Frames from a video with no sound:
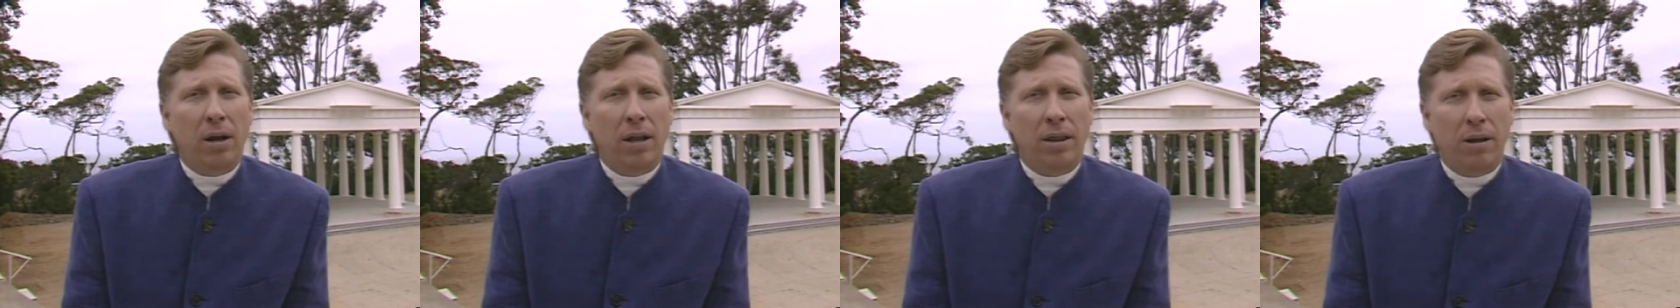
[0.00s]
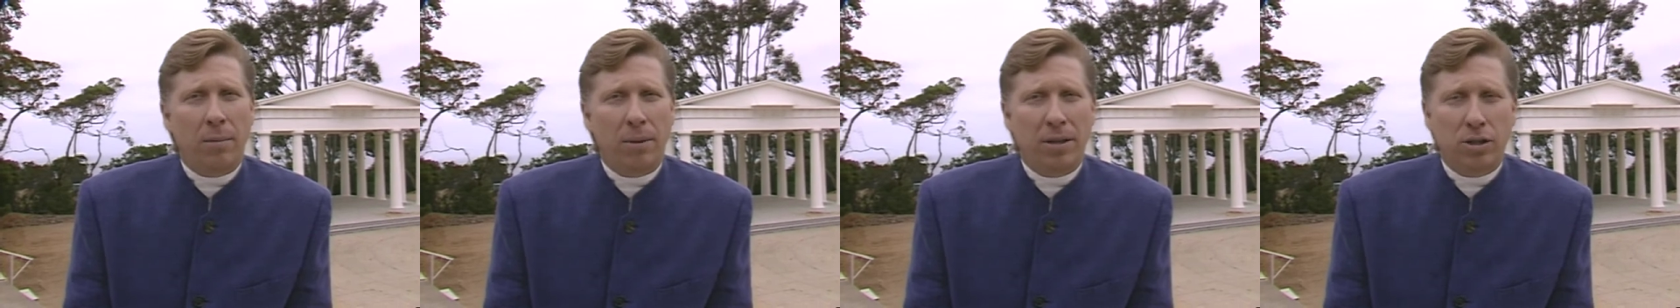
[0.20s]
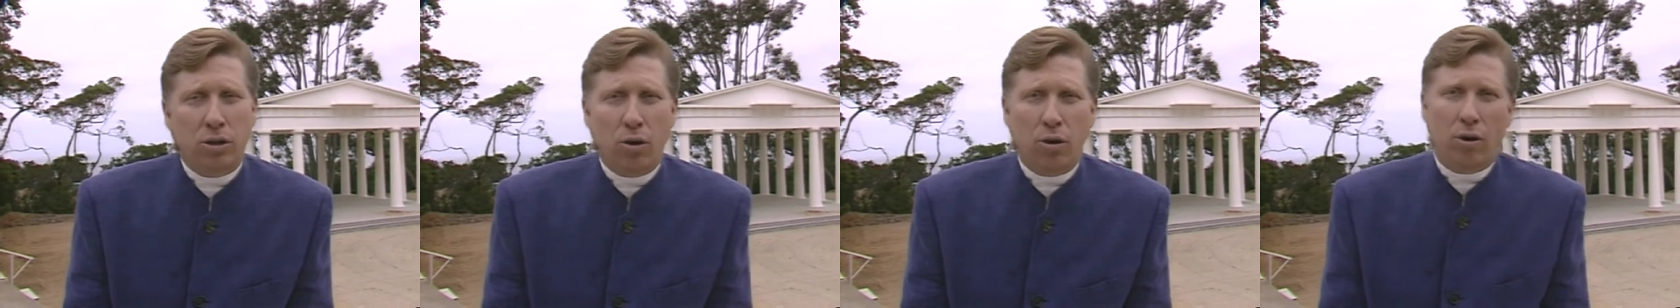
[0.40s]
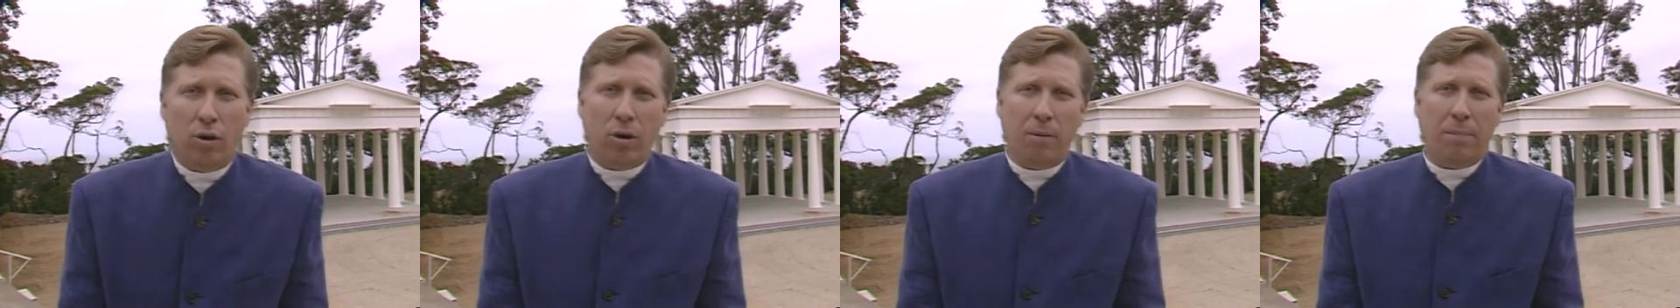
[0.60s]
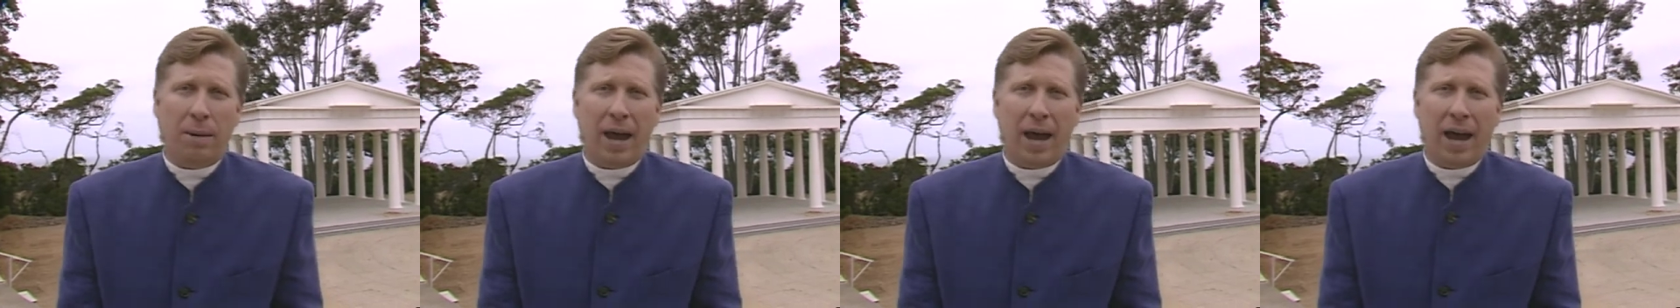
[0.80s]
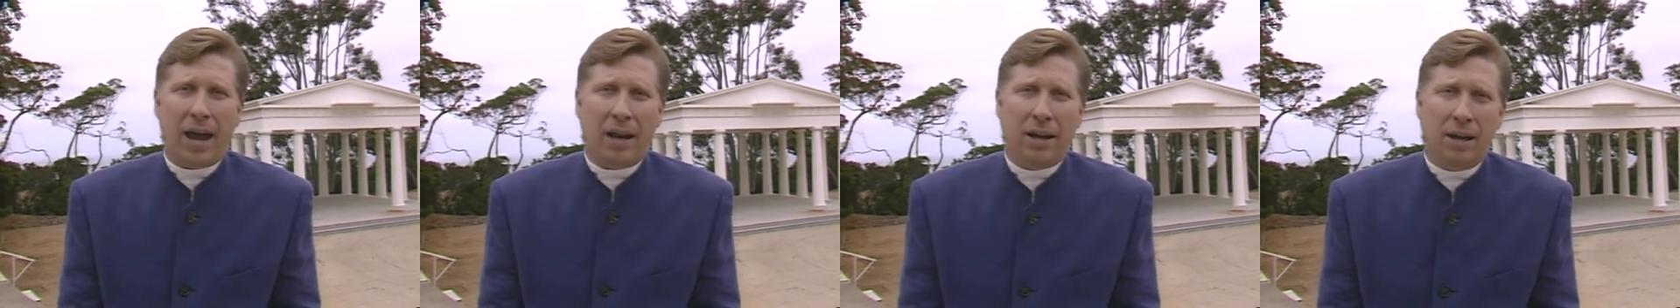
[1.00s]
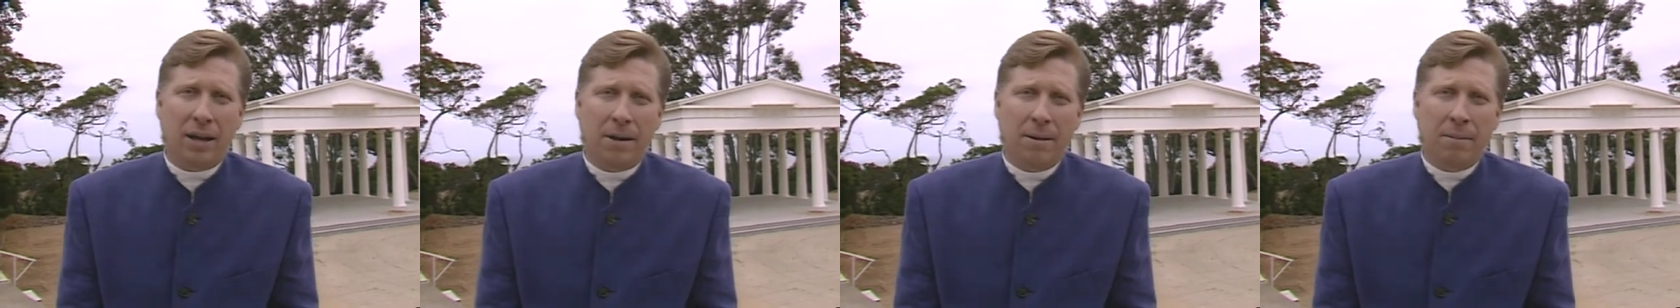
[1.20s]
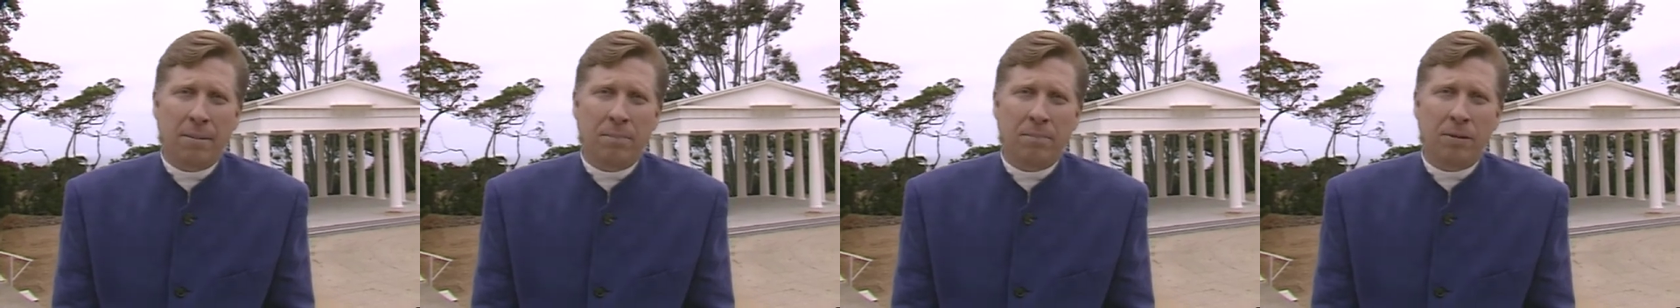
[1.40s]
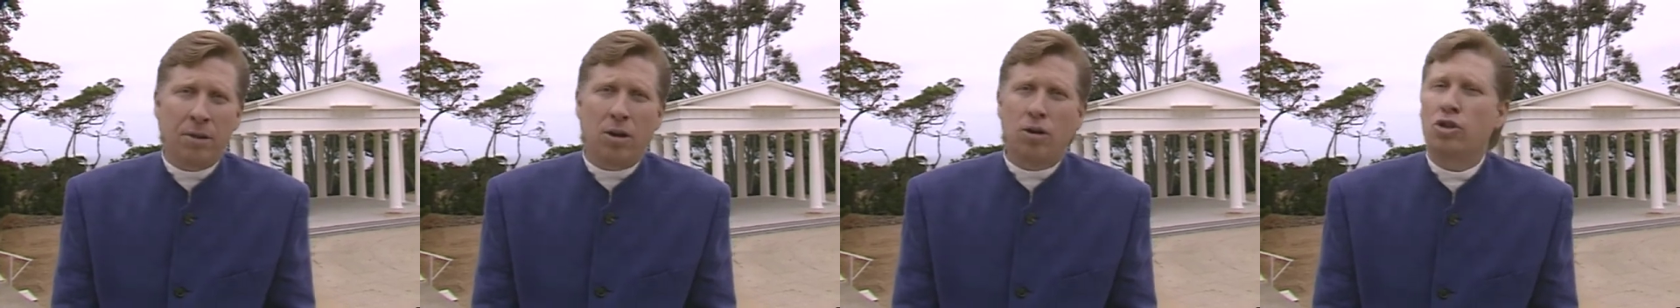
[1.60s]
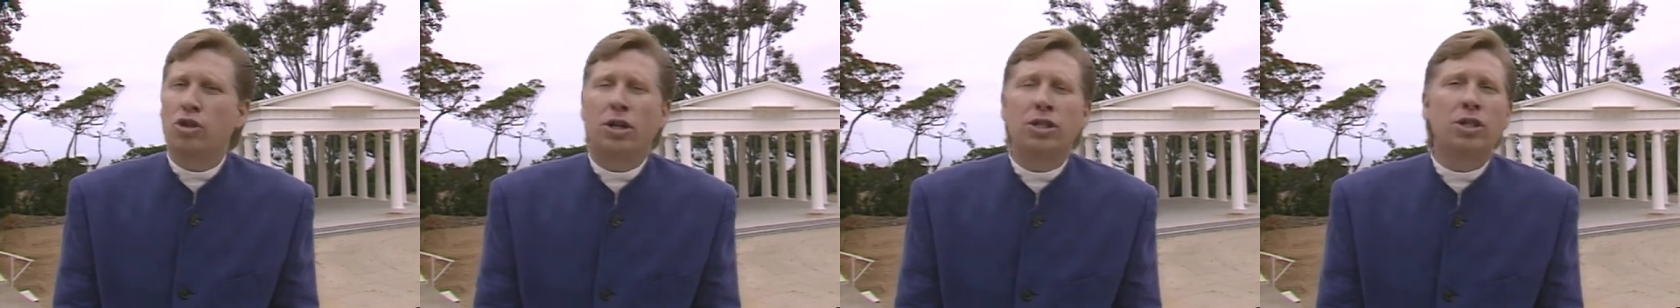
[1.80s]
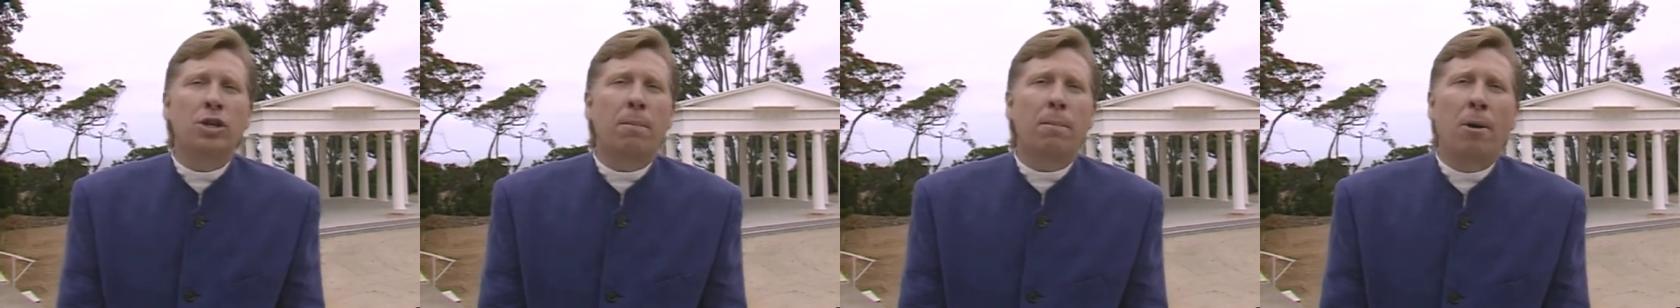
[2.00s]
on them as good or bad. They're just a